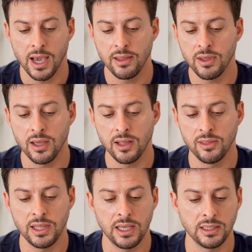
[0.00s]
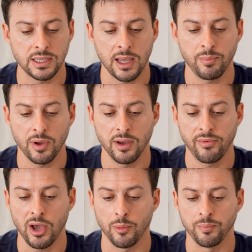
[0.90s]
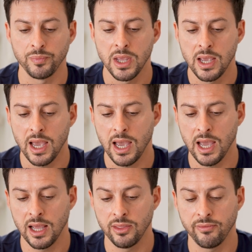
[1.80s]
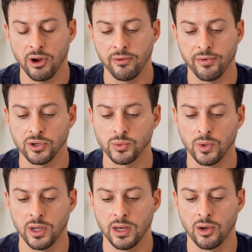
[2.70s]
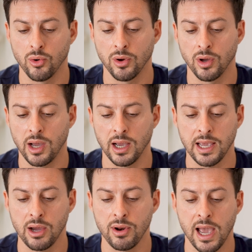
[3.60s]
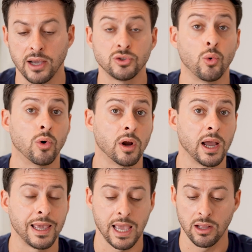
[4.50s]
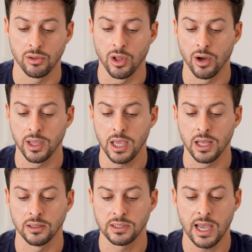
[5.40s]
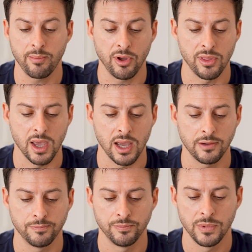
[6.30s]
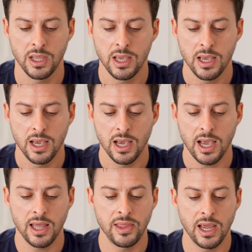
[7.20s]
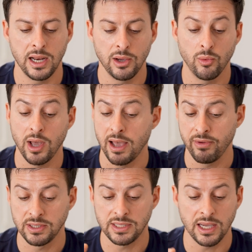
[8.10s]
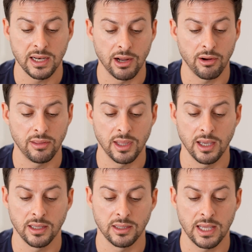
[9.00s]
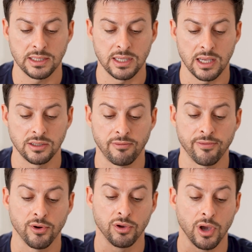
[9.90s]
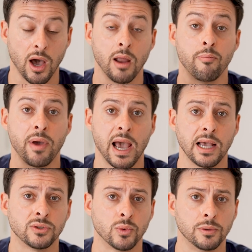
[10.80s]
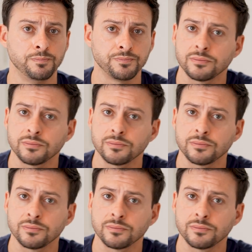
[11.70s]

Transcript: And then the type of help. And the very first one account hacked or I can't log in. Tap on that. And then it will have a secondary thing that says forgot password.